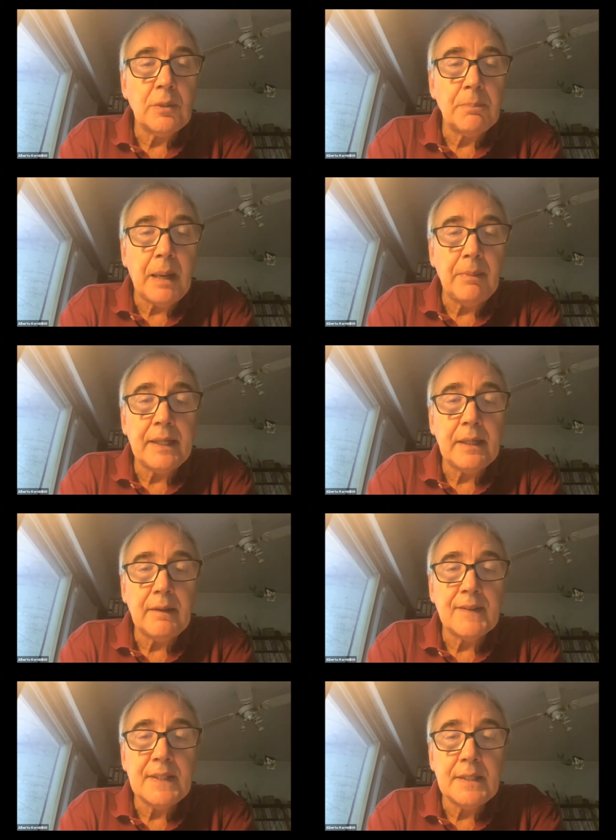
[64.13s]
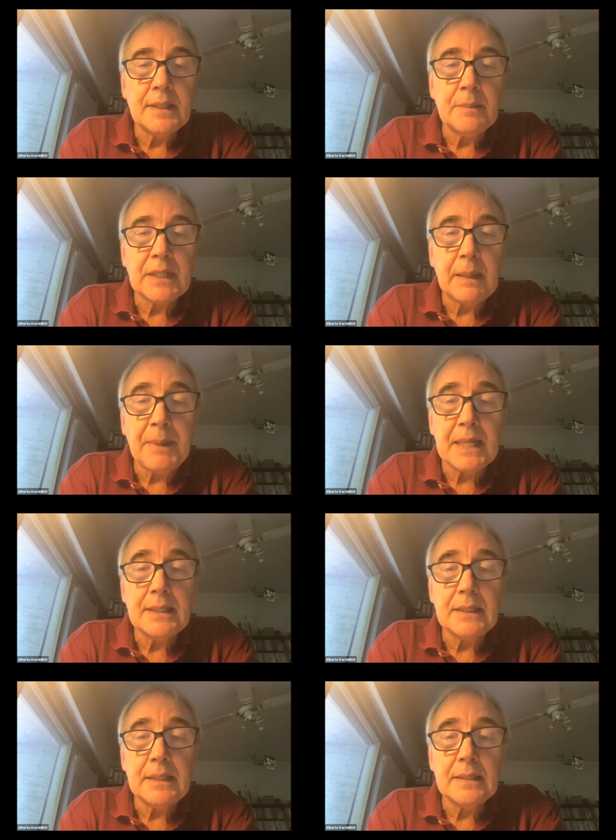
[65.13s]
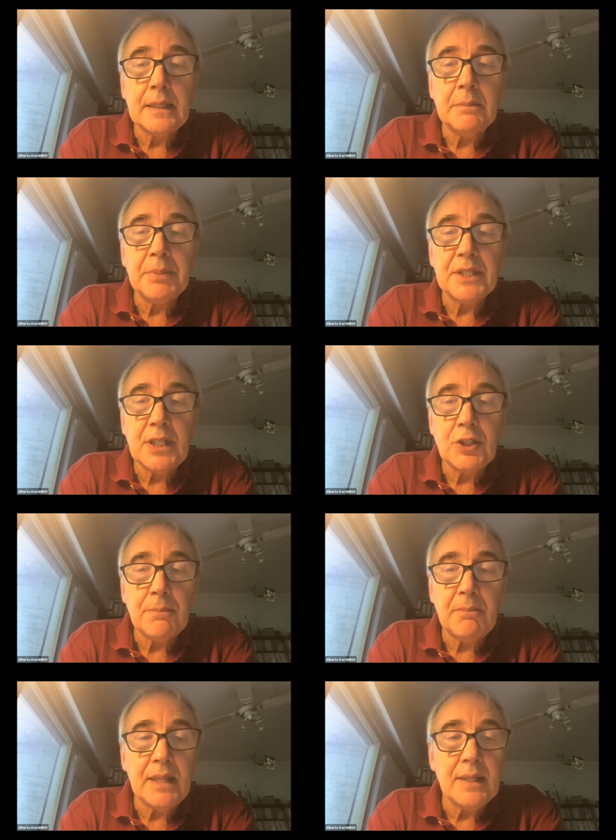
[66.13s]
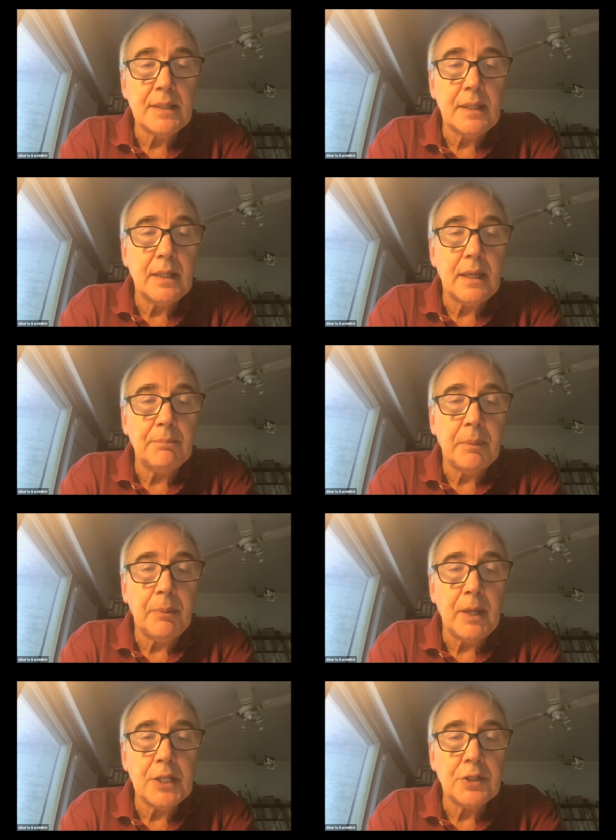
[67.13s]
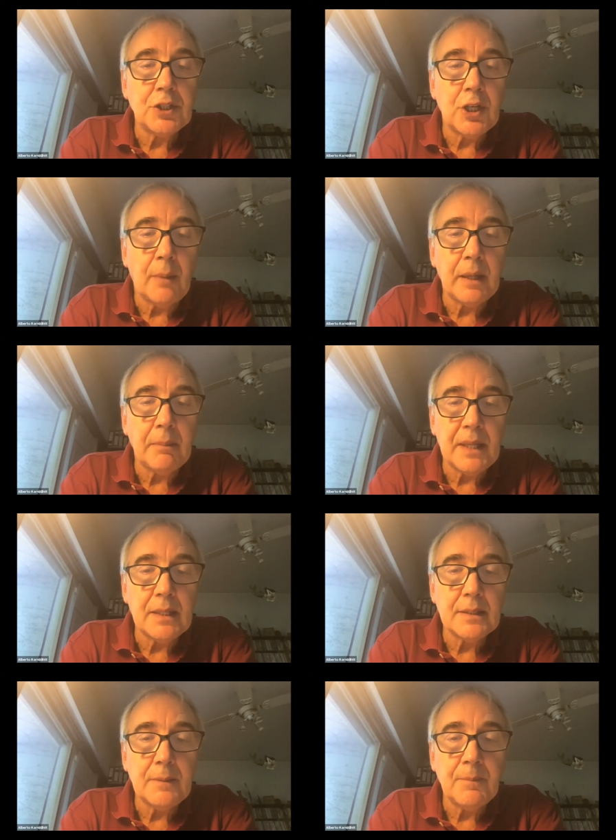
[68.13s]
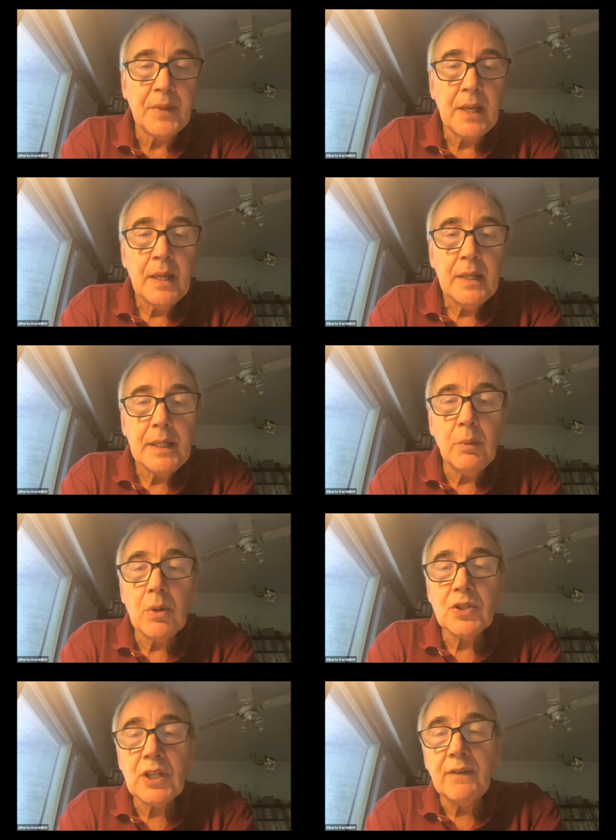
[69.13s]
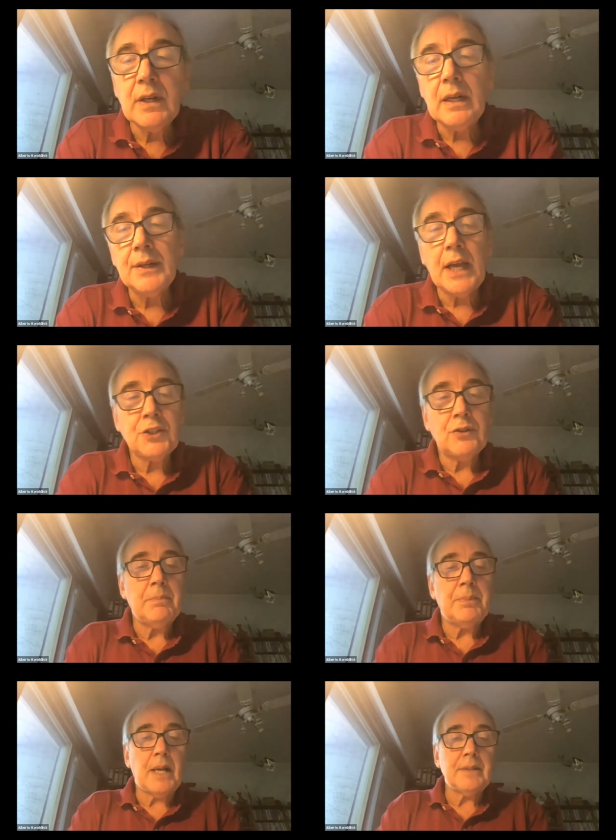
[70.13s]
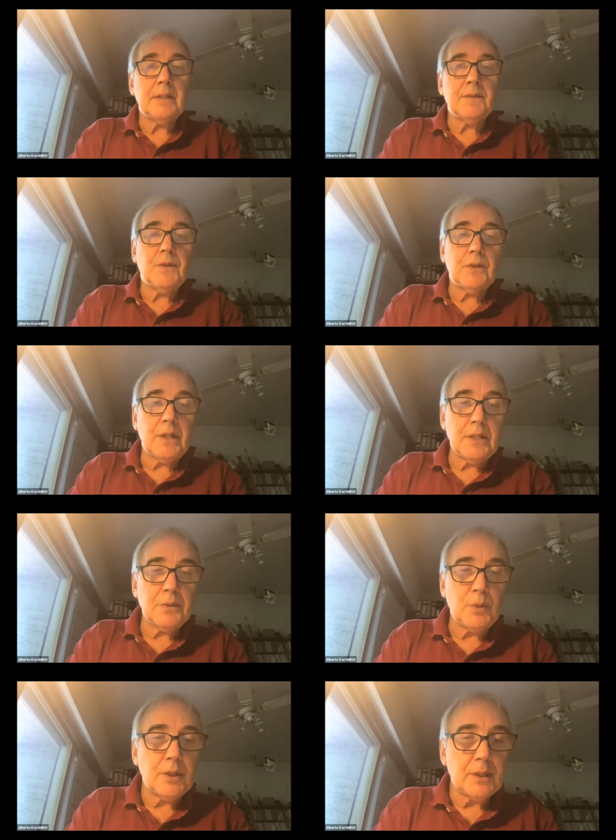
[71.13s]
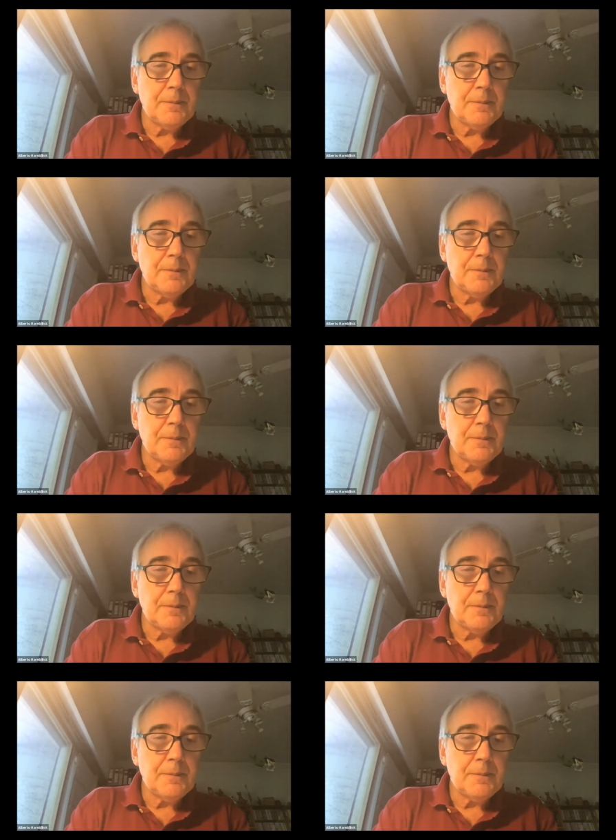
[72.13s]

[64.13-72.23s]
the public health system's capacities in precision medicine and population genomic medicine. He won several national prizes for his work.